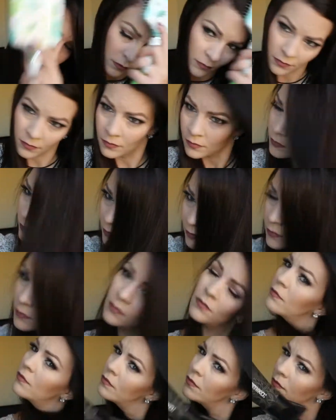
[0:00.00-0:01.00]
And I like to use
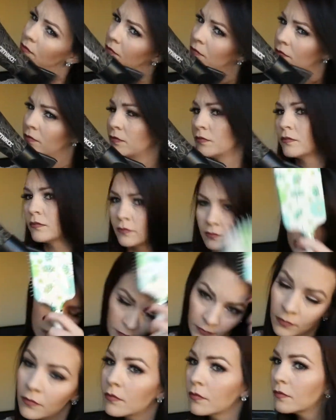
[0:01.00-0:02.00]
a flat brush
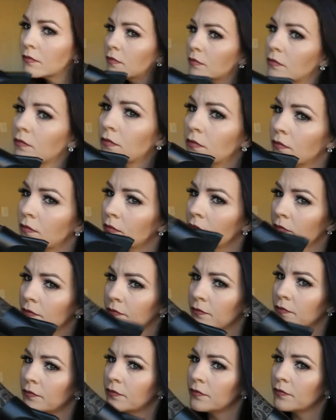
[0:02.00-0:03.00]
simply because it's
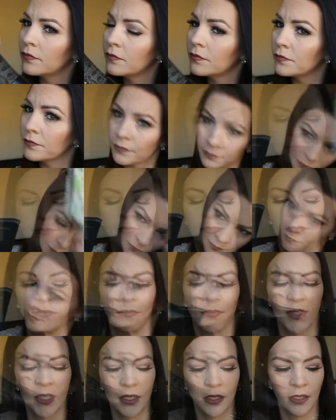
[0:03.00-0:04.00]
easier to grab my hair with
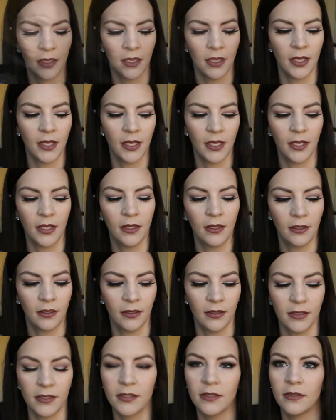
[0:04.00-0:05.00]
it.
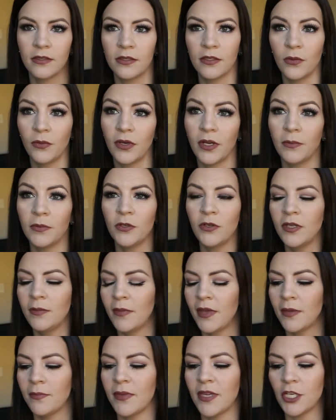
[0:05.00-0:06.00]
So when I'm doing
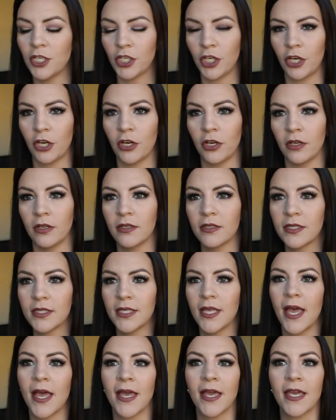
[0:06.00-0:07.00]
my beach curls,
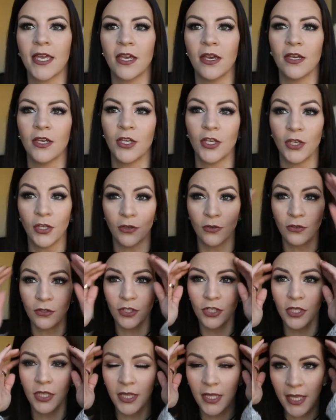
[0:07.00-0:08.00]
I
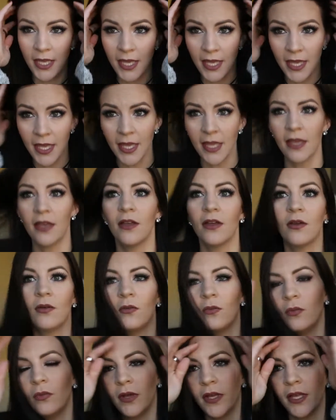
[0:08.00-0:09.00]
usually
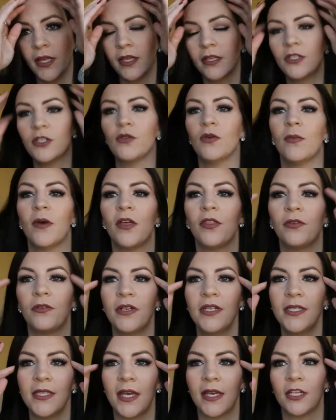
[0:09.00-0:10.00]
will do about
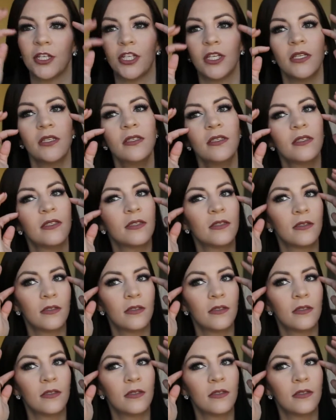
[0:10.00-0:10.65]
3 sections.